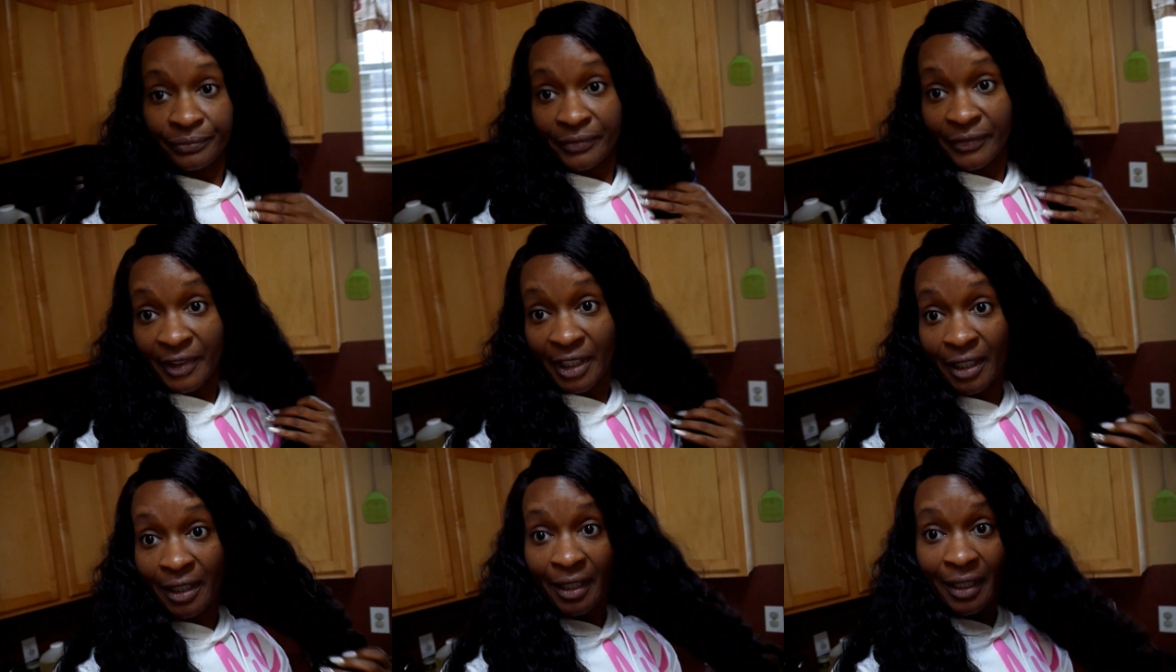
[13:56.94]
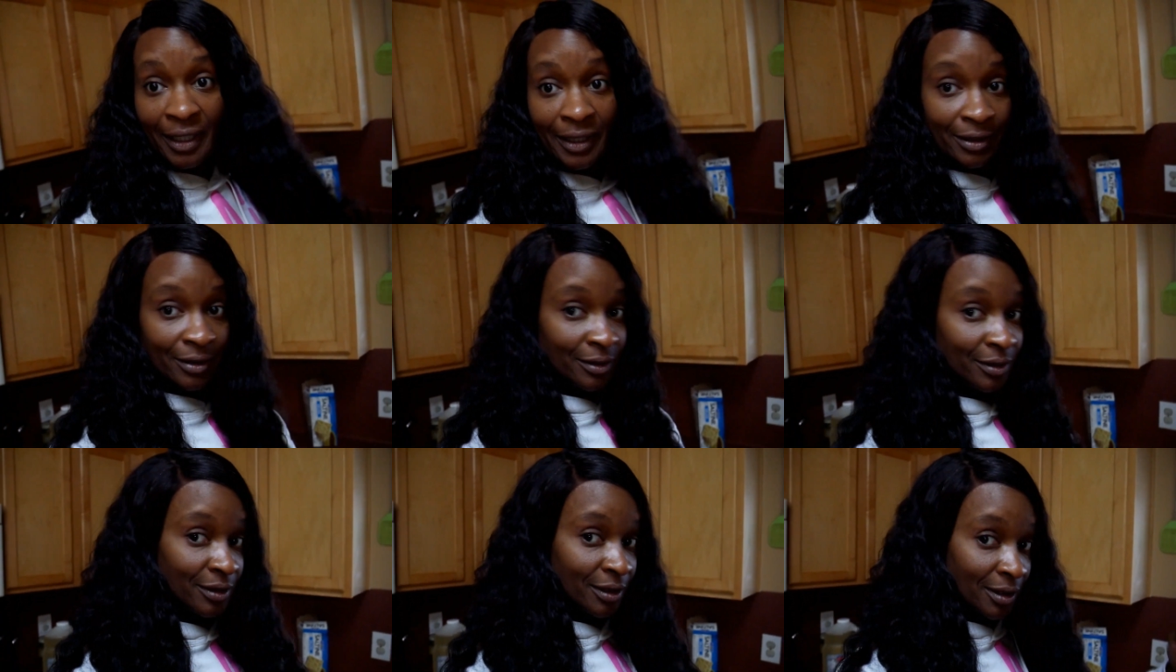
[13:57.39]
yeah, I had
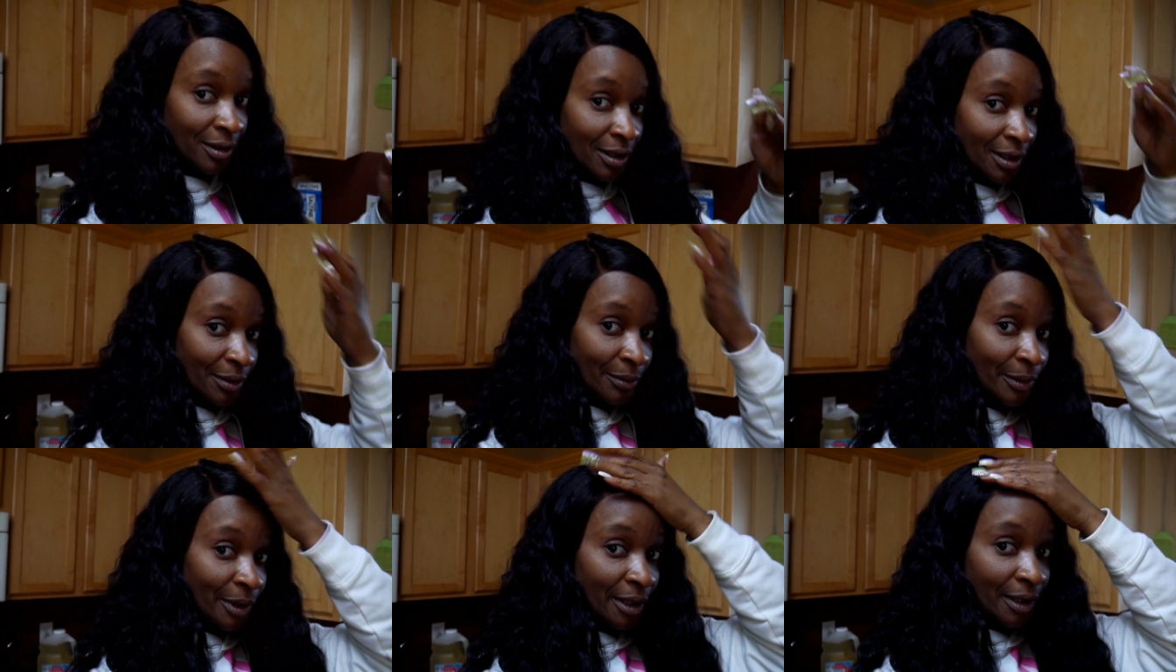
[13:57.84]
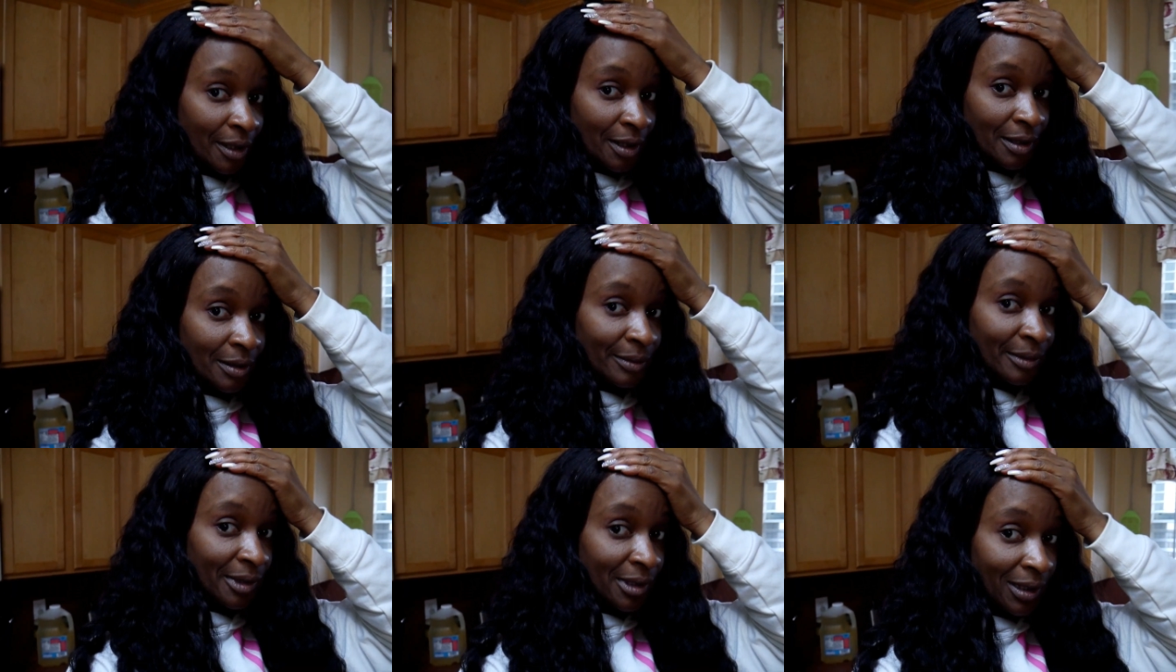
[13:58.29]
to adjust that wig.
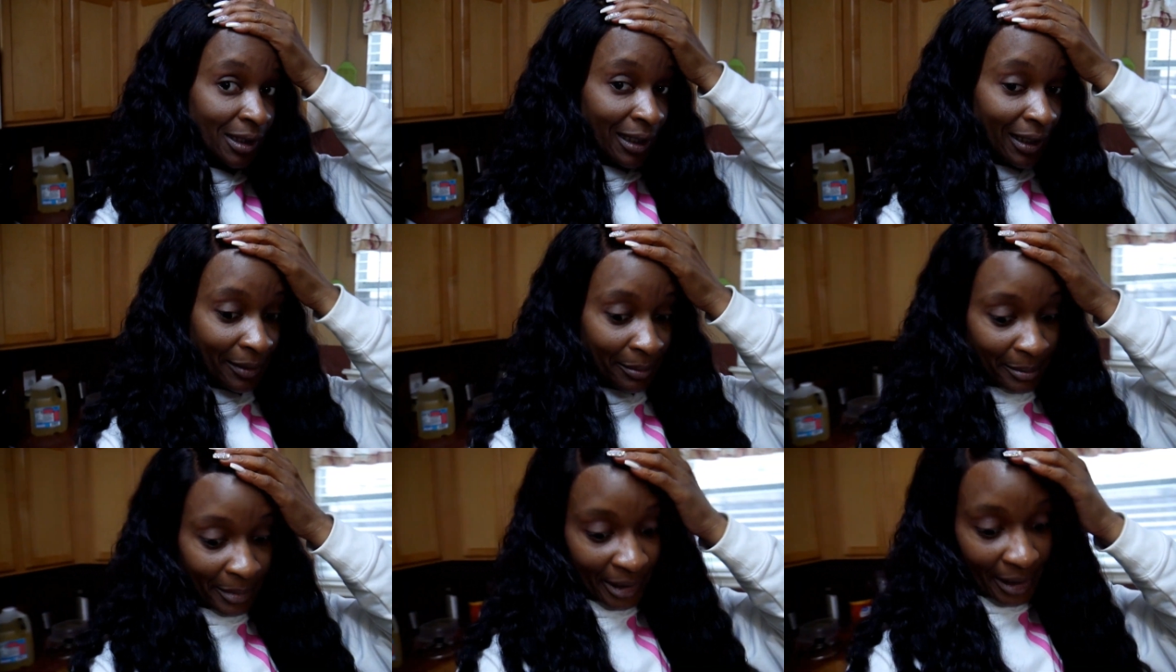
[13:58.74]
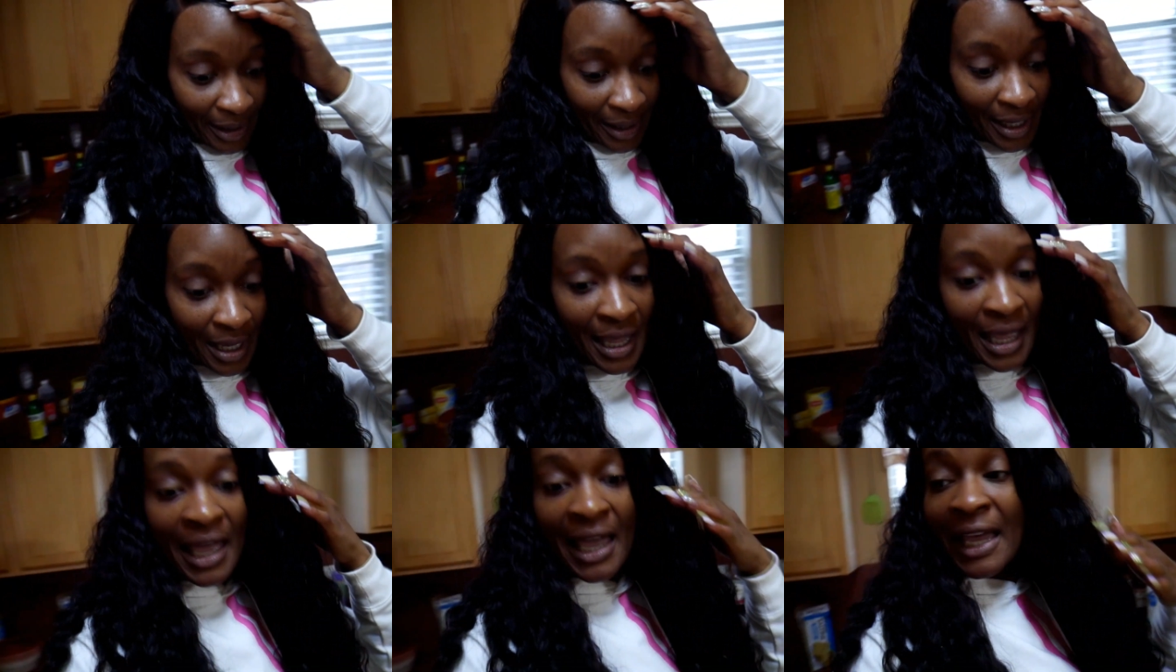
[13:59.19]
It was sliding back.
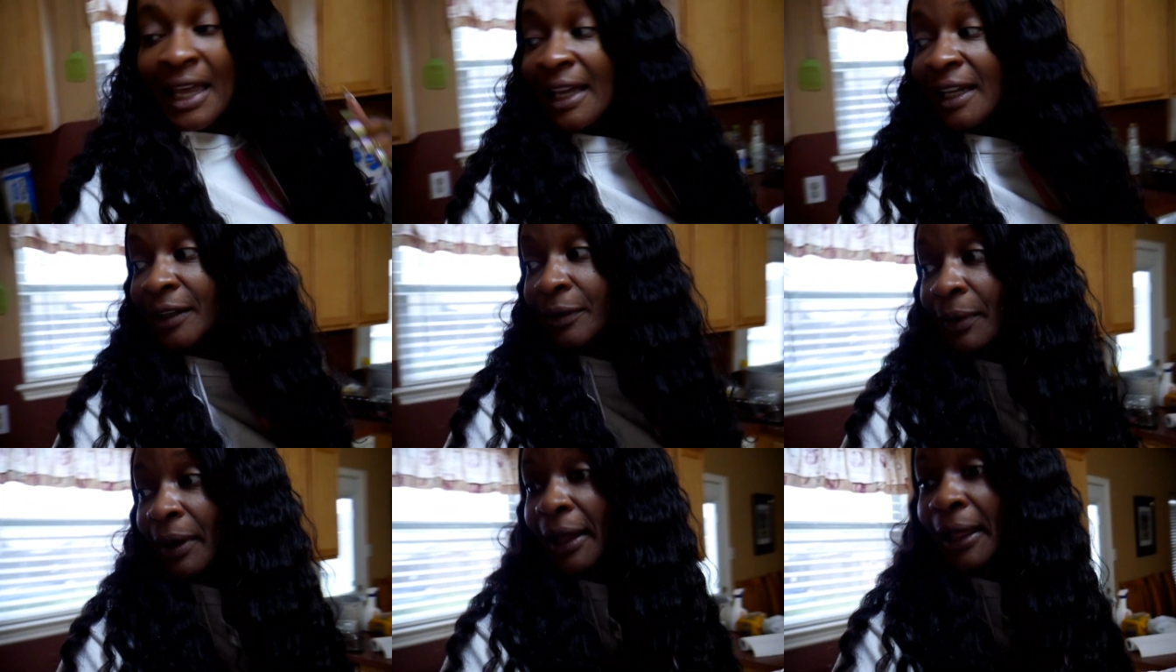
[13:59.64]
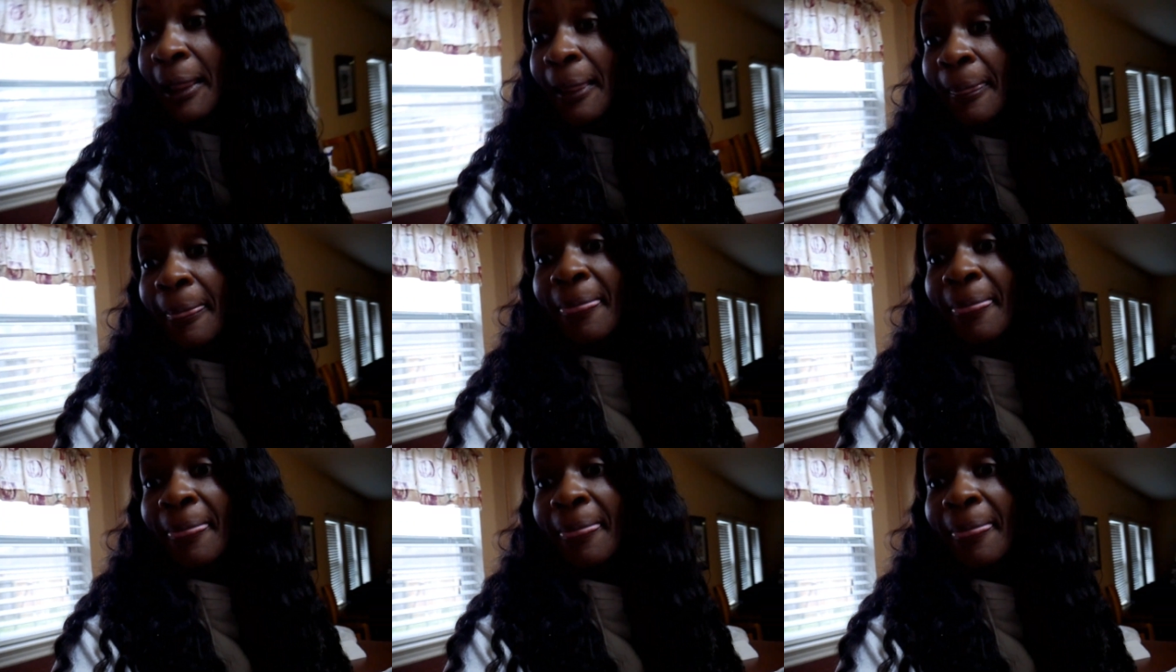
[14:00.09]
Anyway,